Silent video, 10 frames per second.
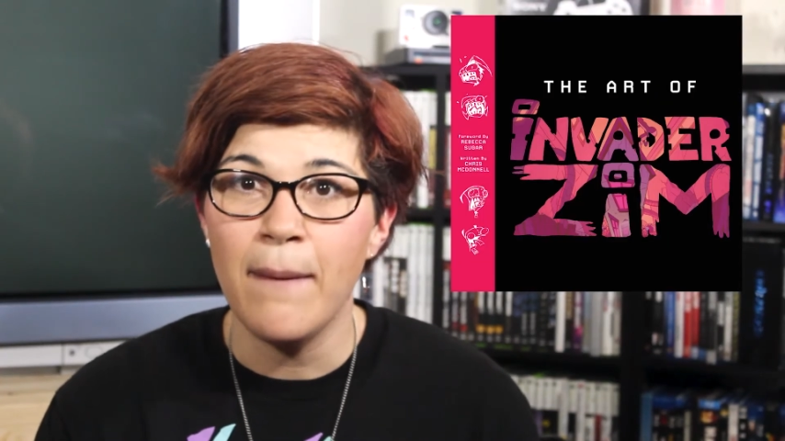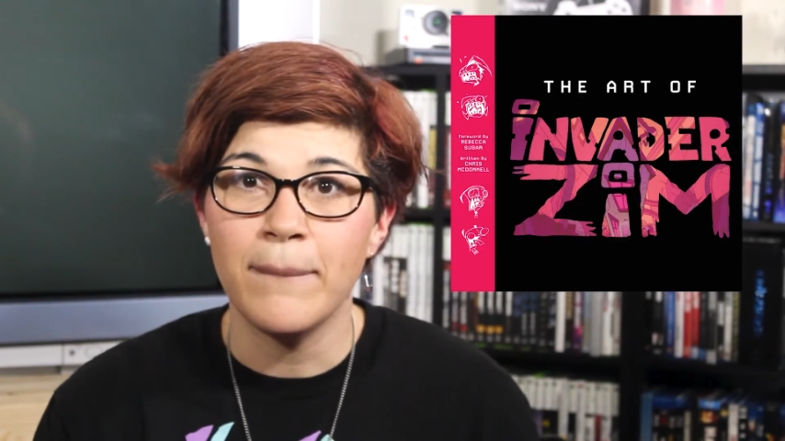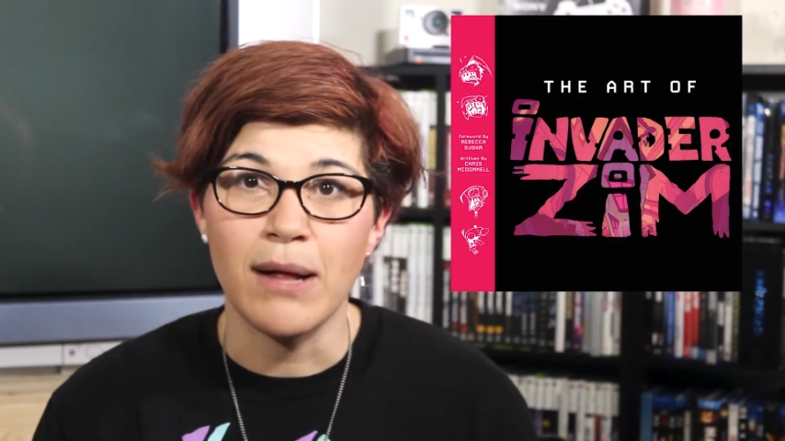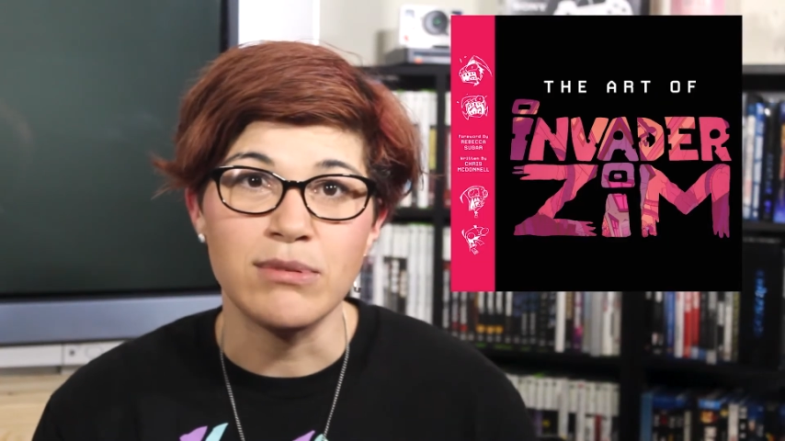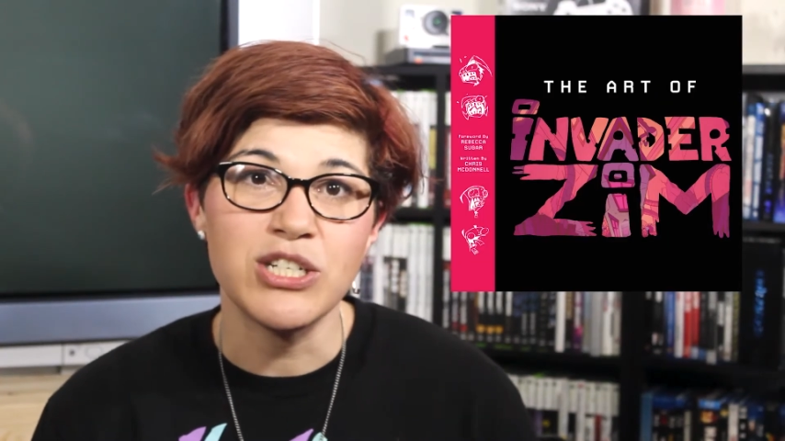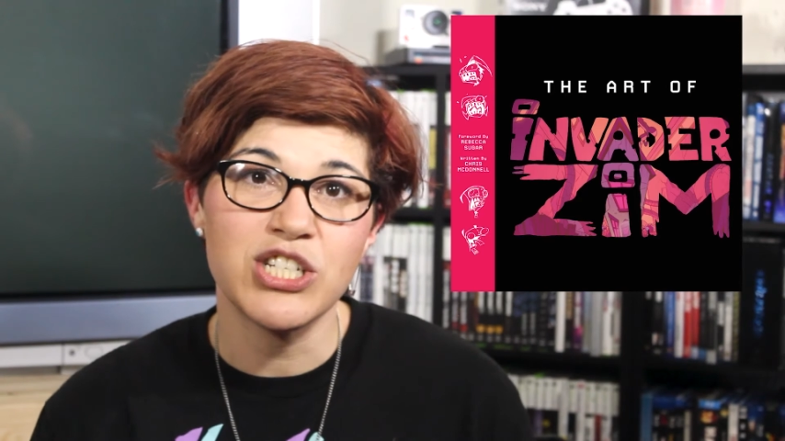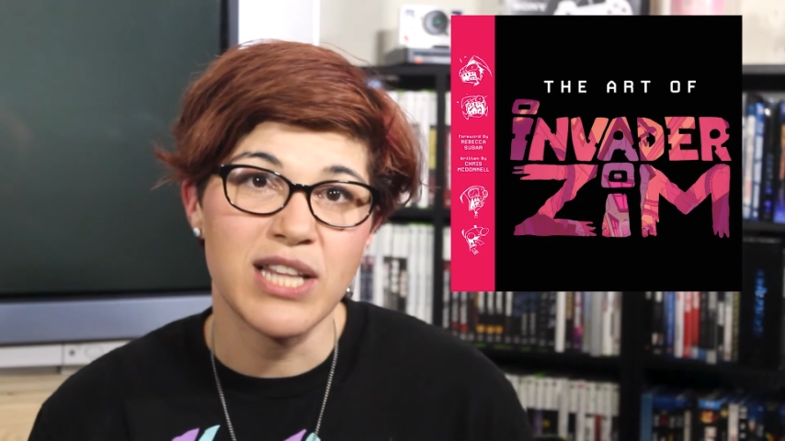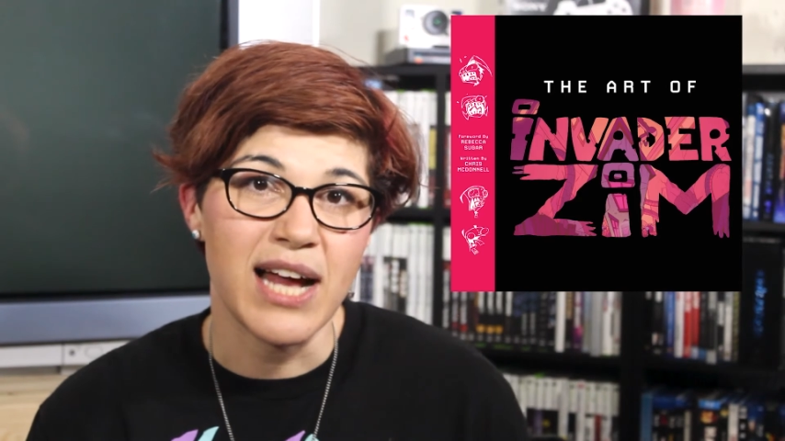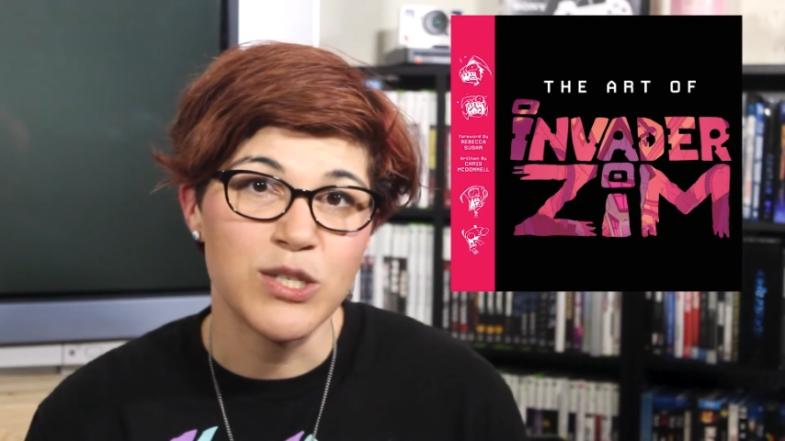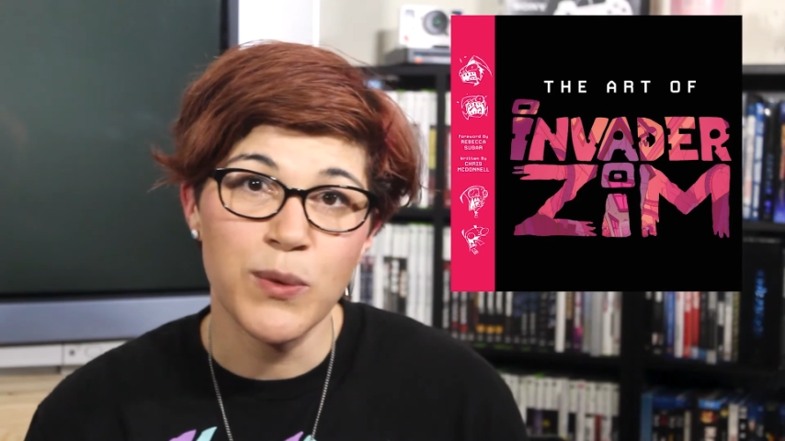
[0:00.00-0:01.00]
published
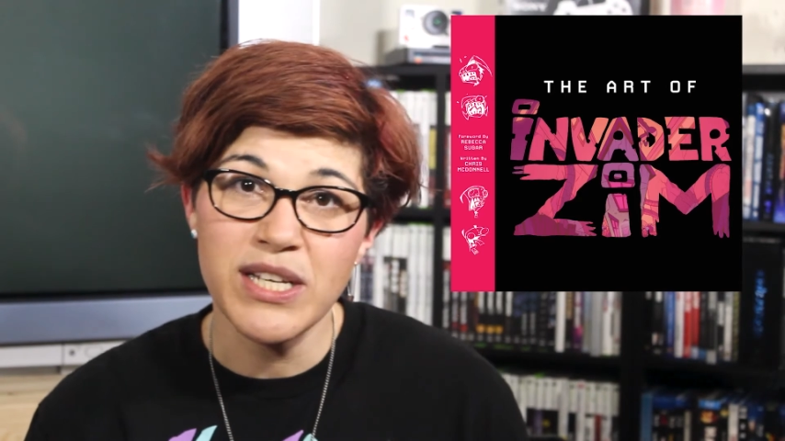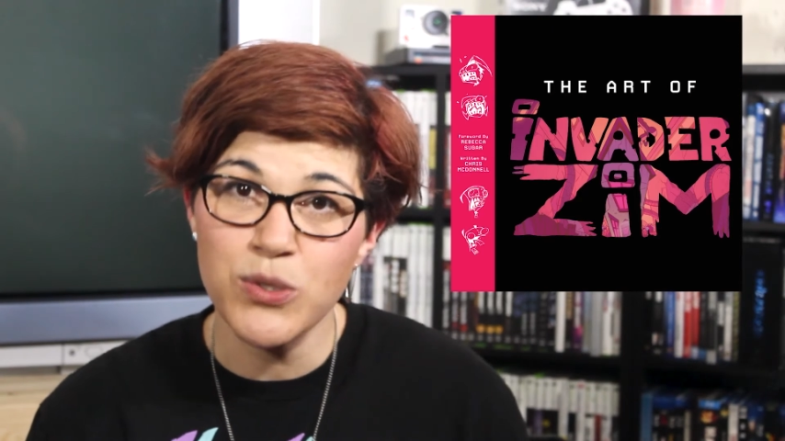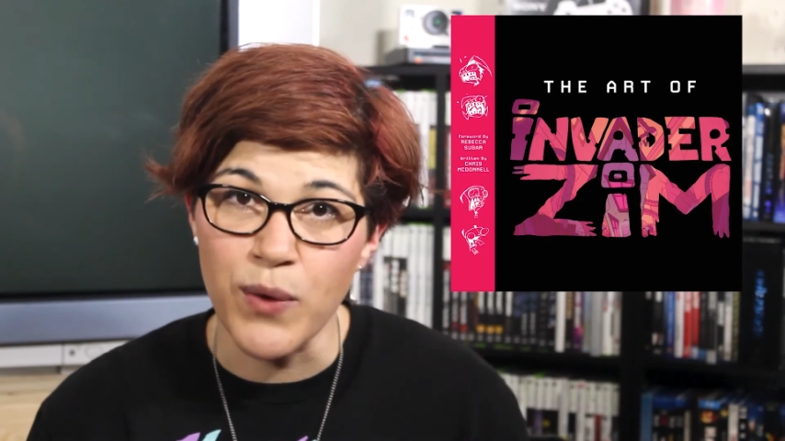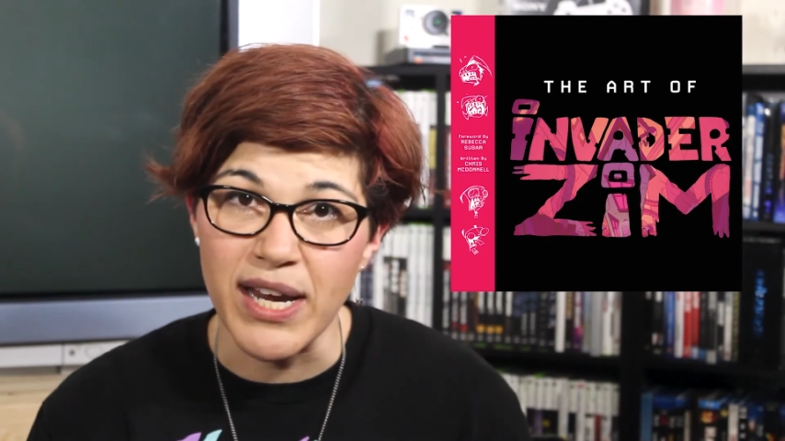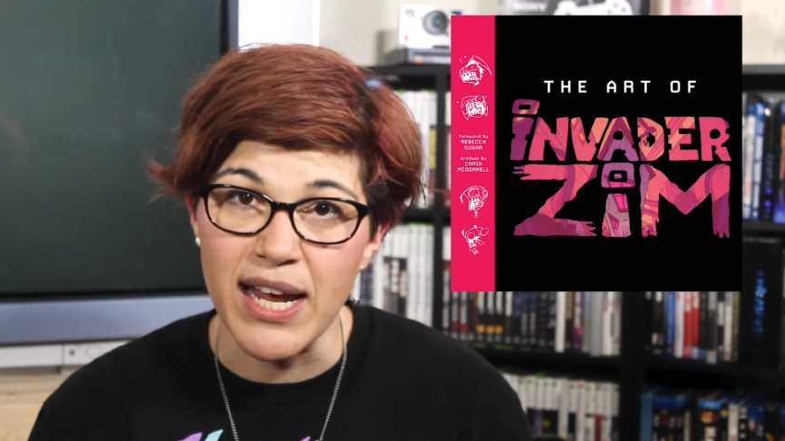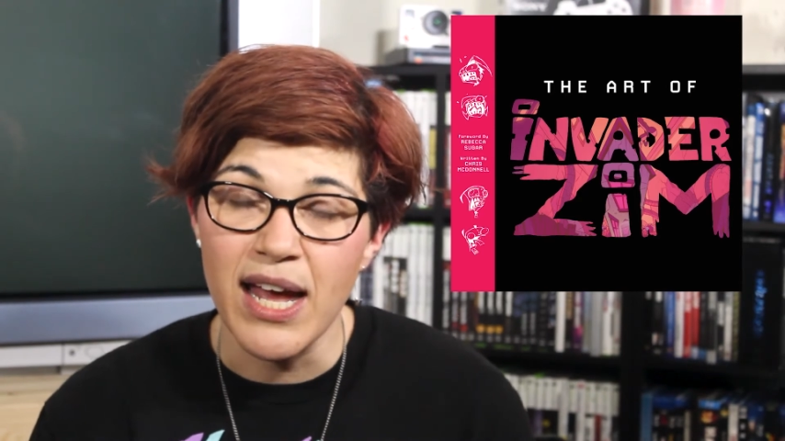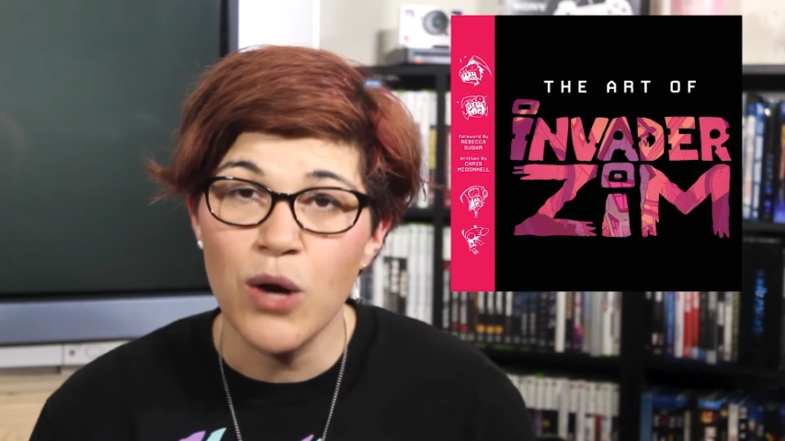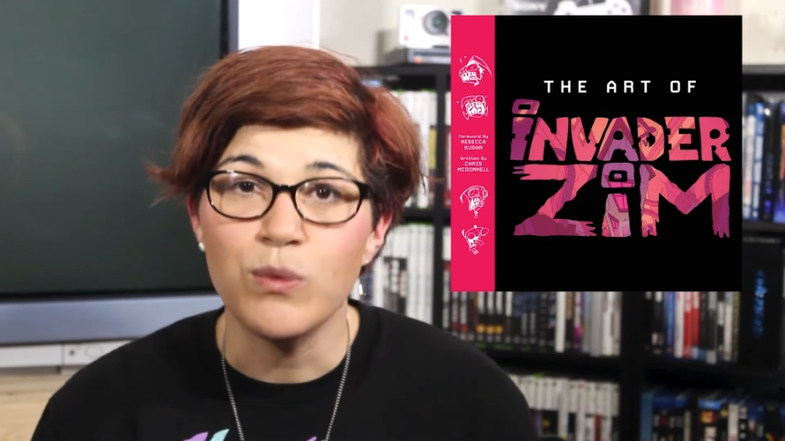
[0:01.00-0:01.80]
July 2020,